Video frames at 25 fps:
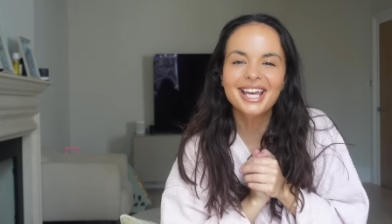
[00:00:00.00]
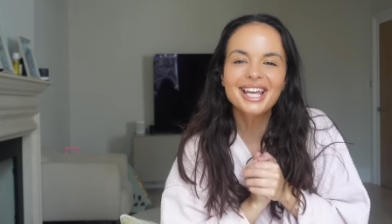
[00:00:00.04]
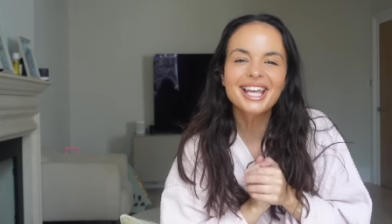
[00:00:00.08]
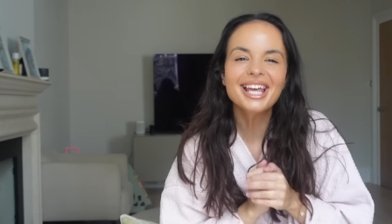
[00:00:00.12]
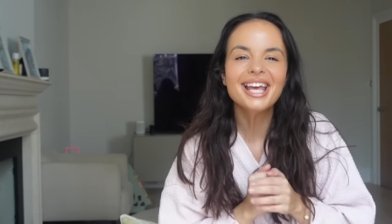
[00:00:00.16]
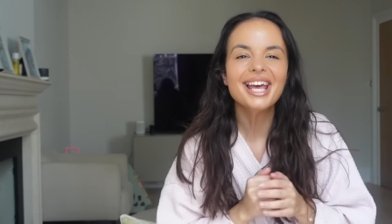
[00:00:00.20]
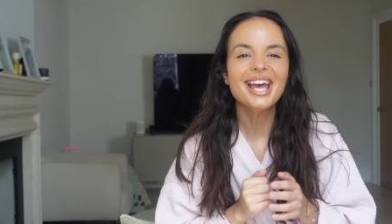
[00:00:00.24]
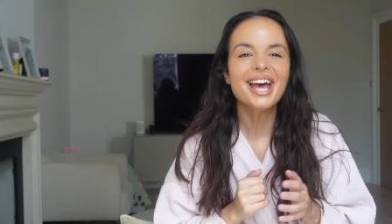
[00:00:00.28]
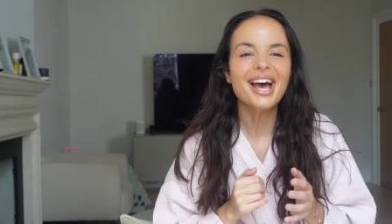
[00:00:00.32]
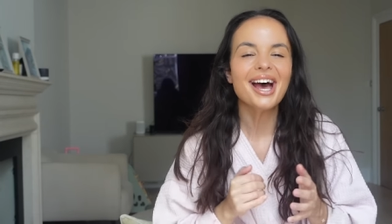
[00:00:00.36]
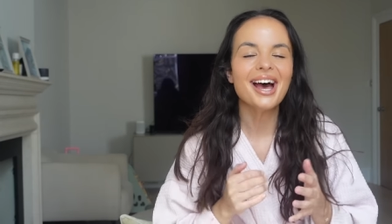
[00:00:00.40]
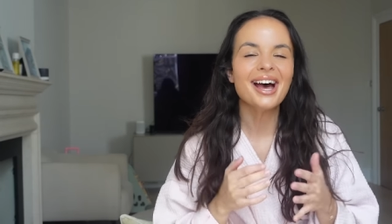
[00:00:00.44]
um,
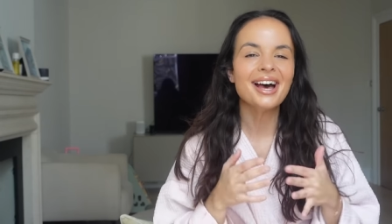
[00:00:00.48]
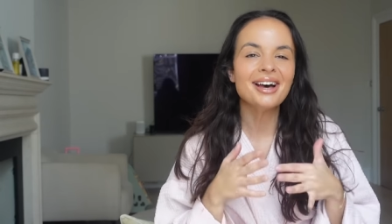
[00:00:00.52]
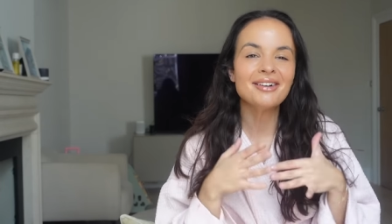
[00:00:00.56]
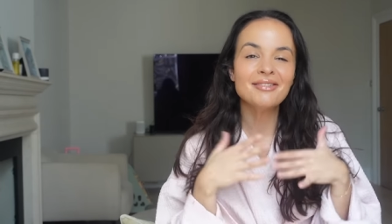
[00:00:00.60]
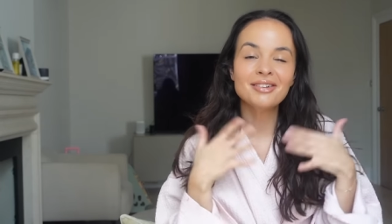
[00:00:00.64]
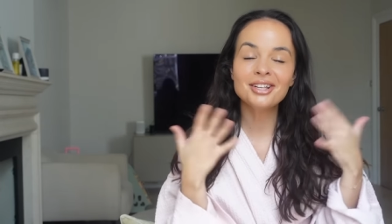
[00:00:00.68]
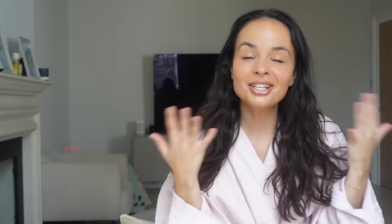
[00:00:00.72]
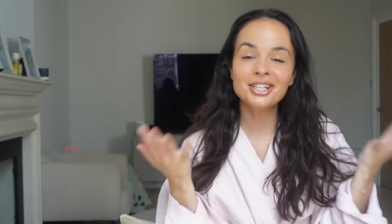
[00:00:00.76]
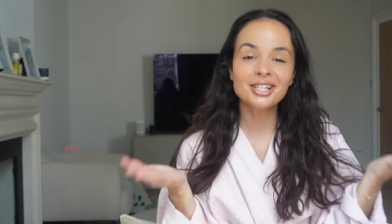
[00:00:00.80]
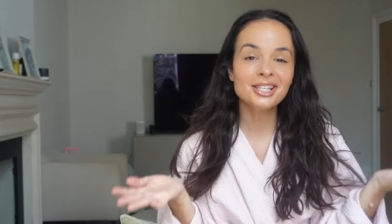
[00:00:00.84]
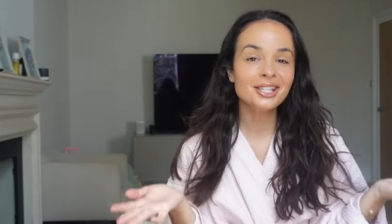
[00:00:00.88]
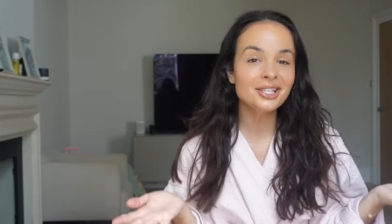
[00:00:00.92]

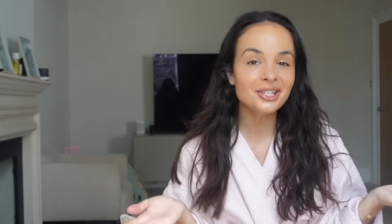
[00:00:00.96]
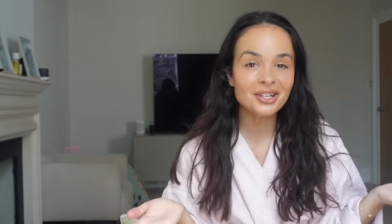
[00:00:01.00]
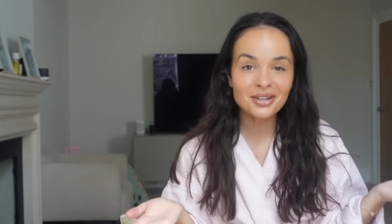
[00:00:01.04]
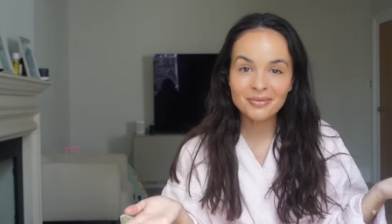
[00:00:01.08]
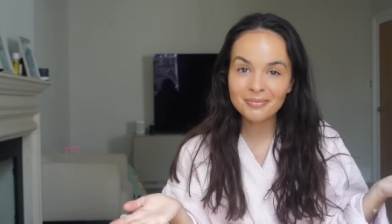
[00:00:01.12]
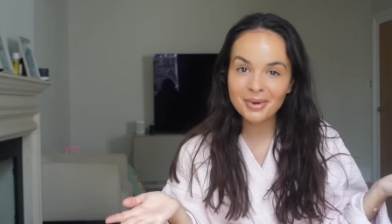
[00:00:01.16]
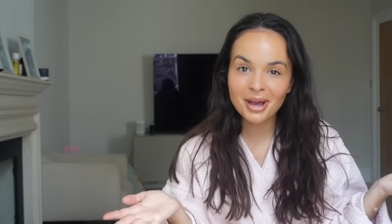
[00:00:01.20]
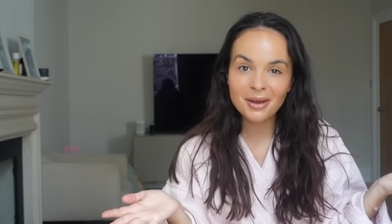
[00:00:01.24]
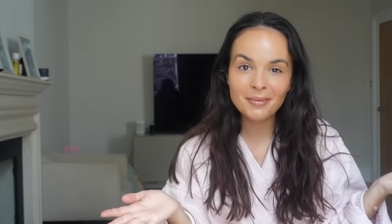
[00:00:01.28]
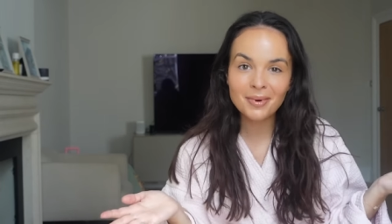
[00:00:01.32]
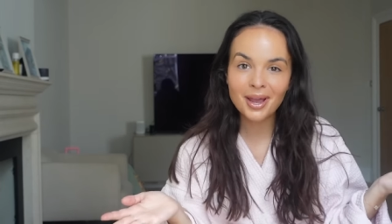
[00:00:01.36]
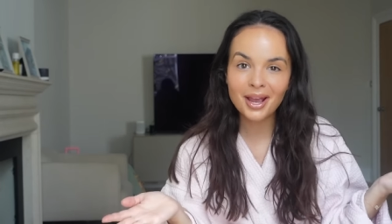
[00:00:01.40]
and just do
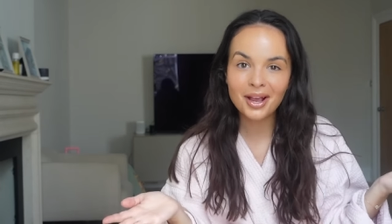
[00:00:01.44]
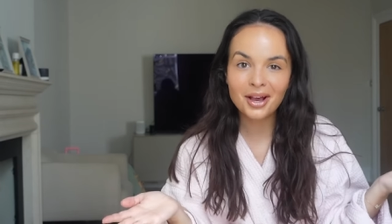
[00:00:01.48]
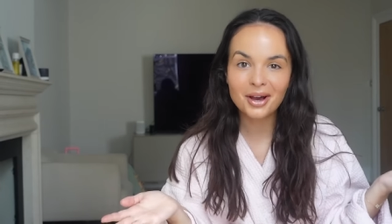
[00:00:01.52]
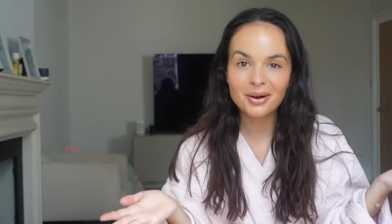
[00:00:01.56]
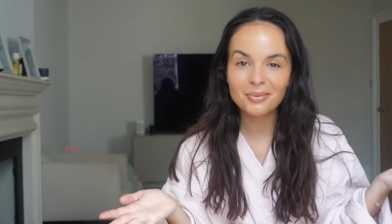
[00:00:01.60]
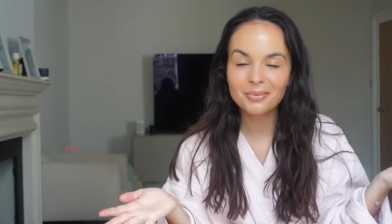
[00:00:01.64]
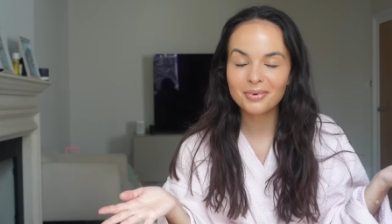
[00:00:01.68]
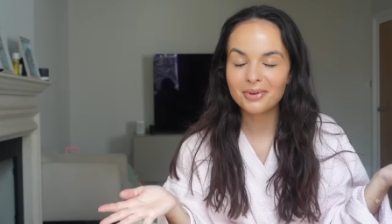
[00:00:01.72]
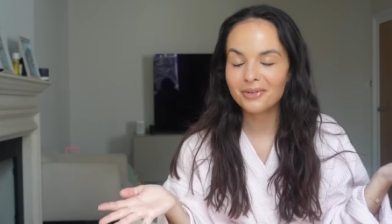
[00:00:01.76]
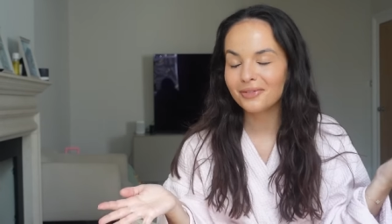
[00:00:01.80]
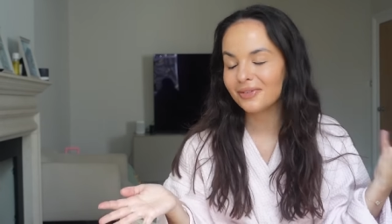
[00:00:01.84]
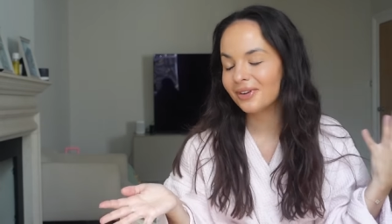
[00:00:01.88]
my
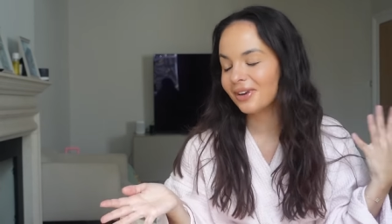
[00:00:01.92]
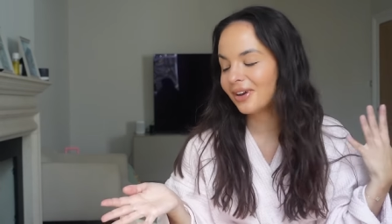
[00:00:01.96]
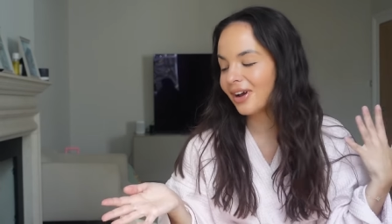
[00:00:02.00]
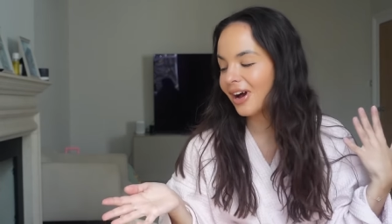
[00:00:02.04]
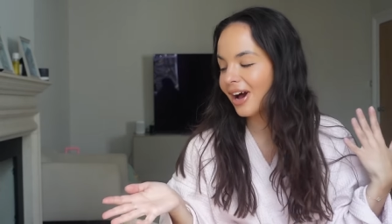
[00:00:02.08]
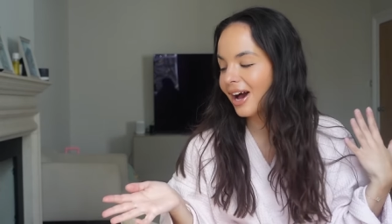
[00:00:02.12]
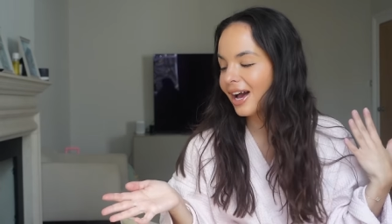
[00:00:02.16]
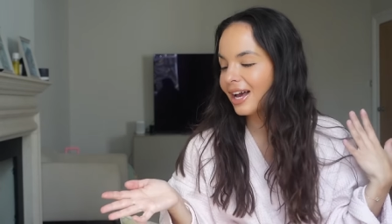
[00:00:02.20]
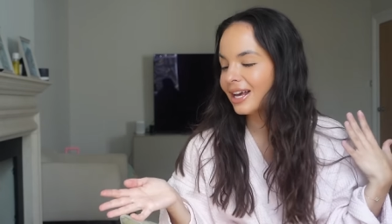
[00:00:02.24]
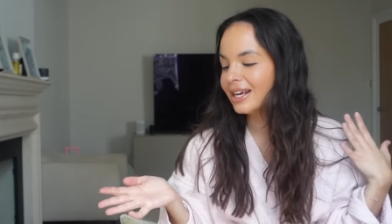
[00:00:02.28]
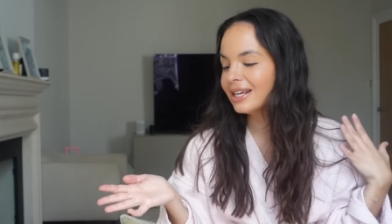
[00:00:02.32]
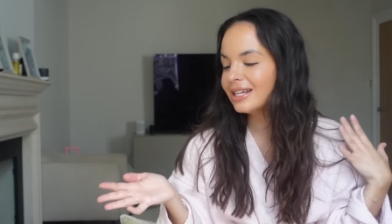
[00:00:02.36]
makeup with you
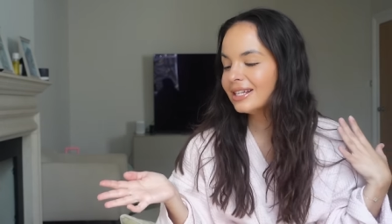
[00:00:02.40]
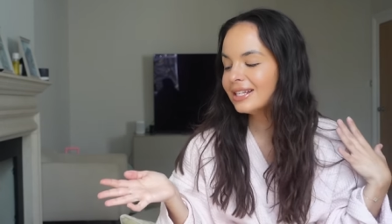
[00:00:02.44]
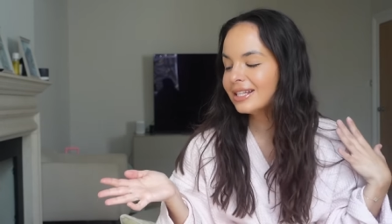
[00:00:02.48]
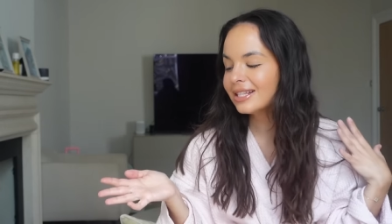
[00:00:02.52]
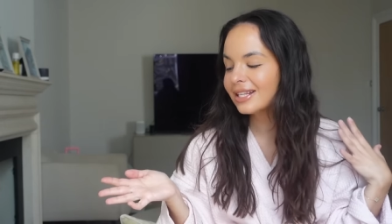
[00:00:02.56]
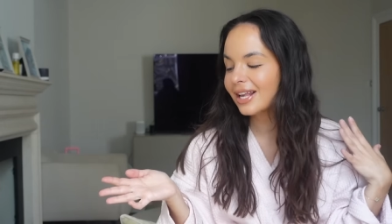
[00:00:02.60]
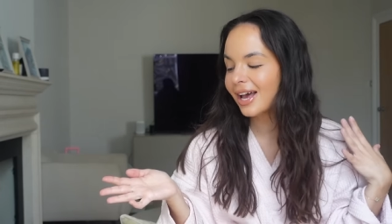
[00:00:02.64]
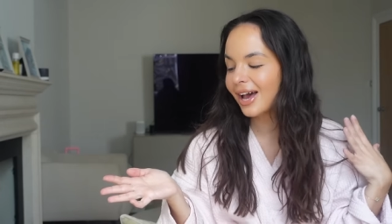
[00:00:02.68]
guys.